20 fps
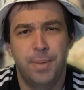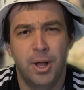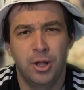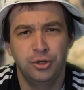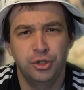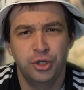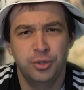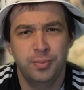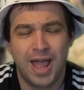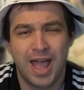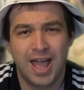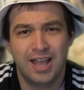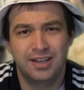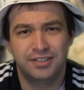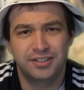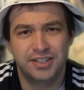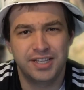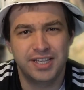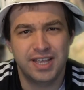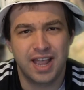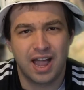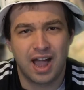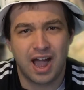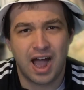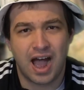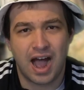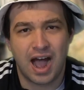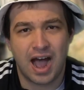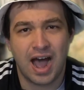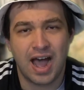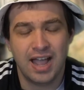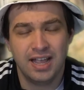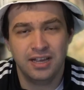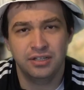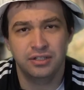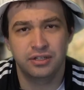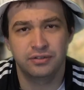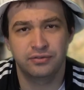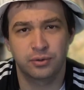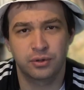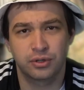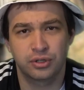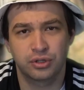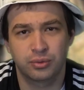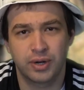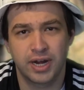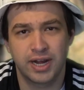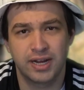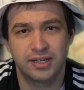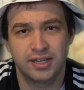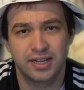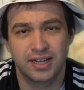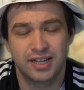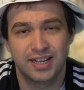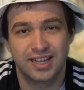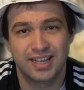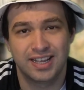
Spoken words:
Belgium has the highest divorce rate